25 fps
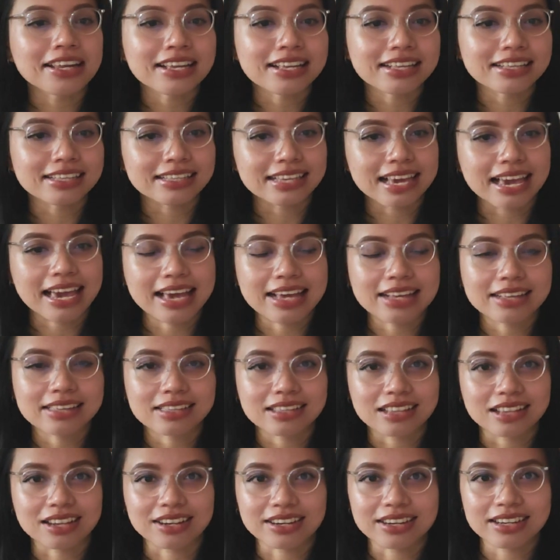Is Gay
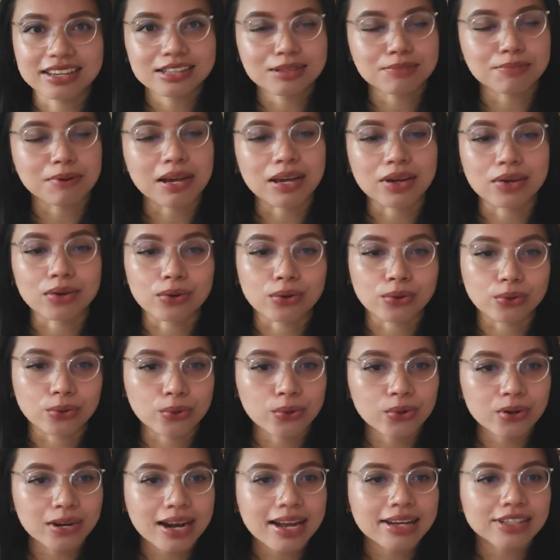series by
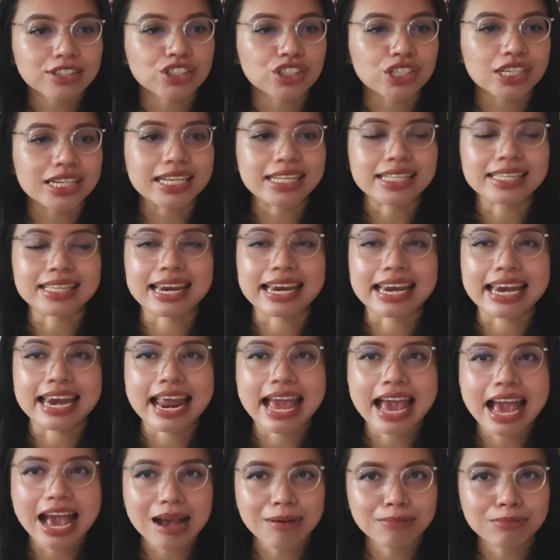Okura. She's an
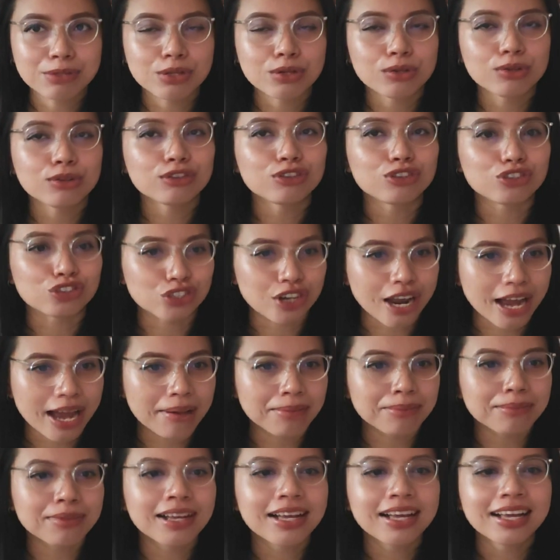absolute
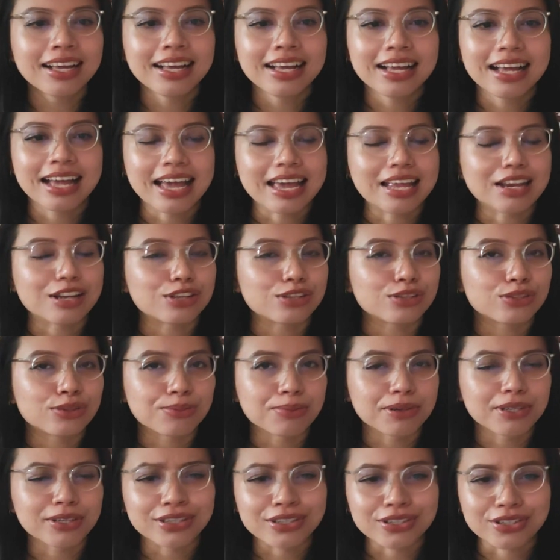gem and is
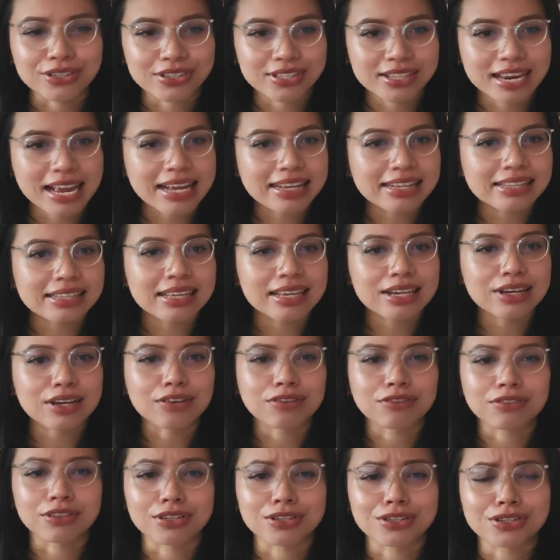super understanding
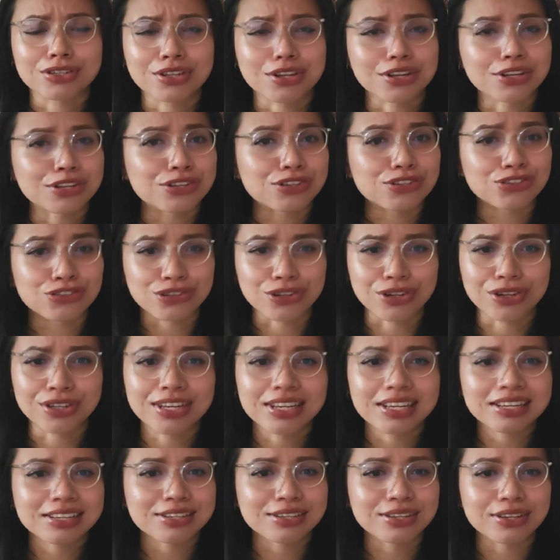of her son's
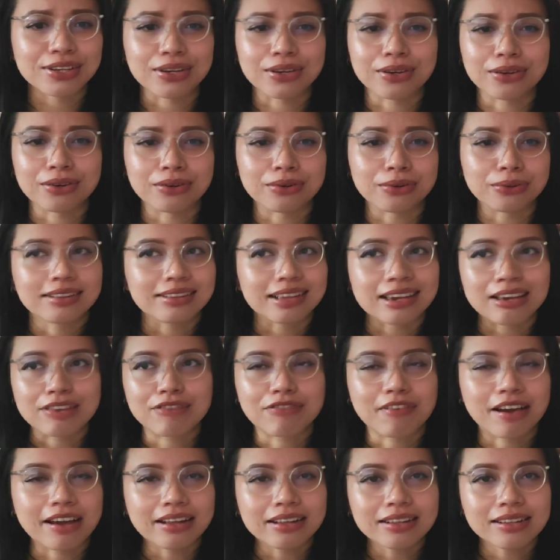journey to like
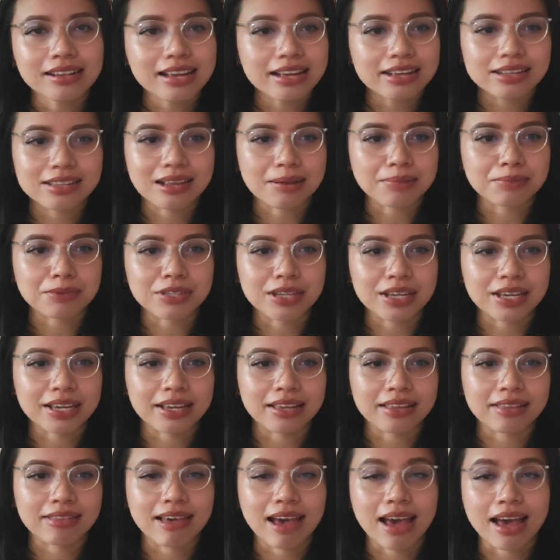finally
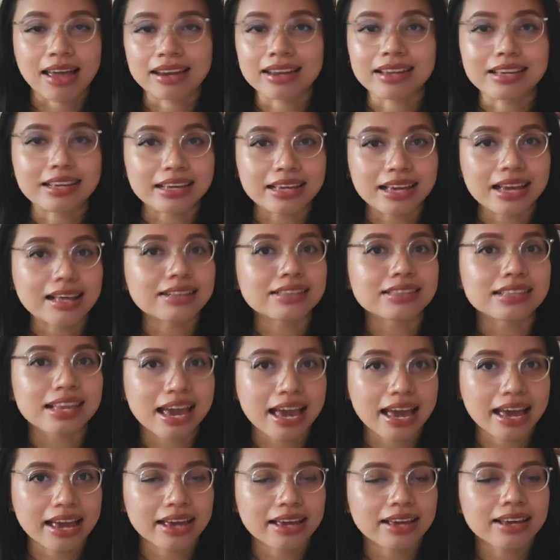accepting that he is
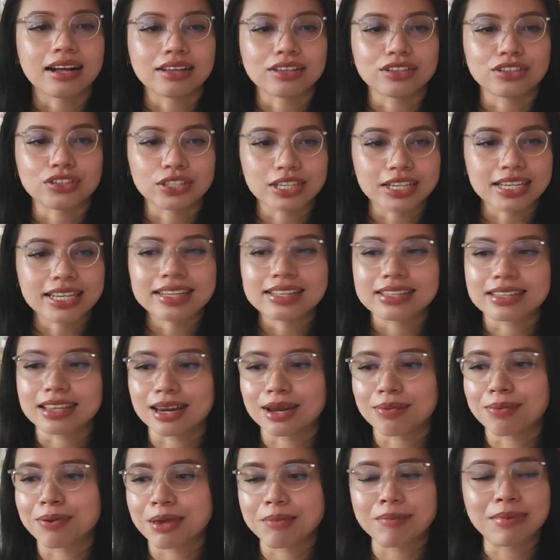gay. She is
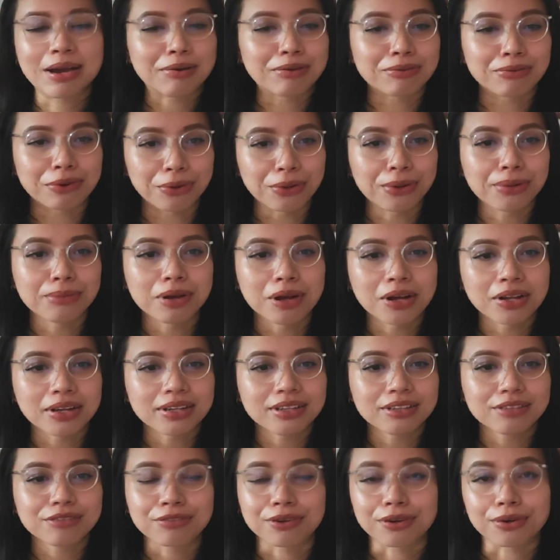gonna be my role
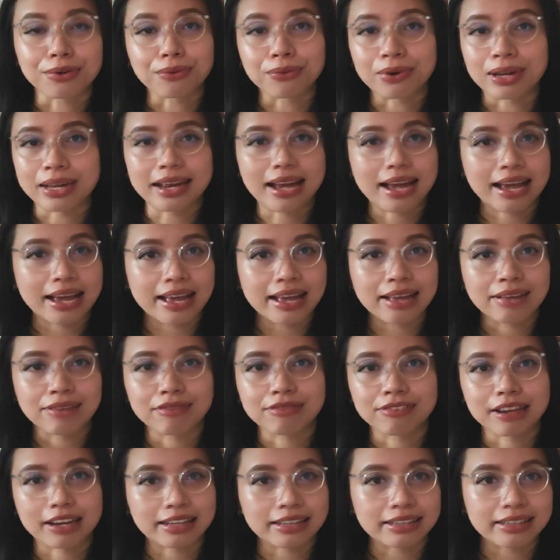model for when I
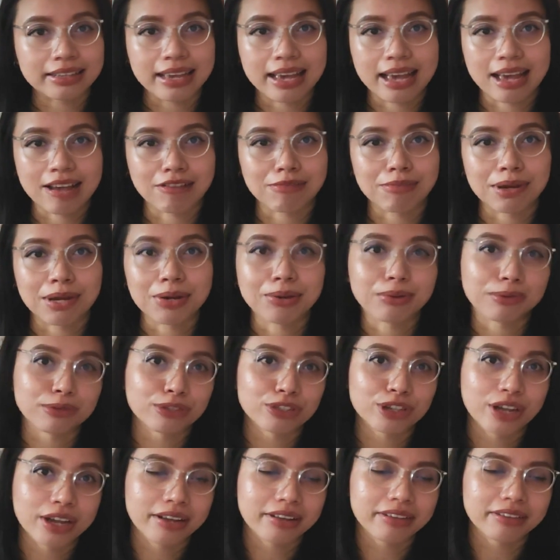finally have my own
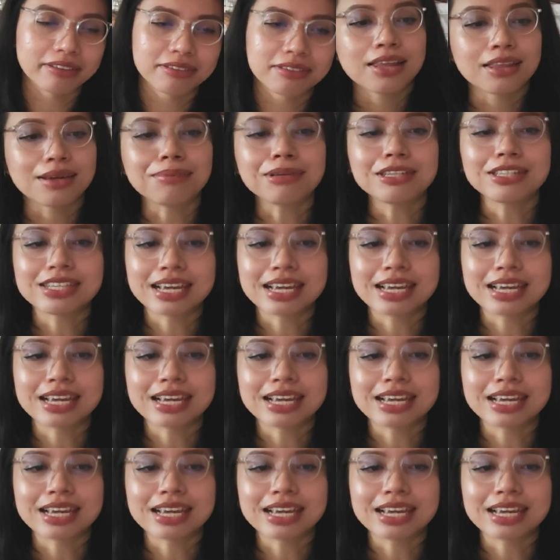child. Number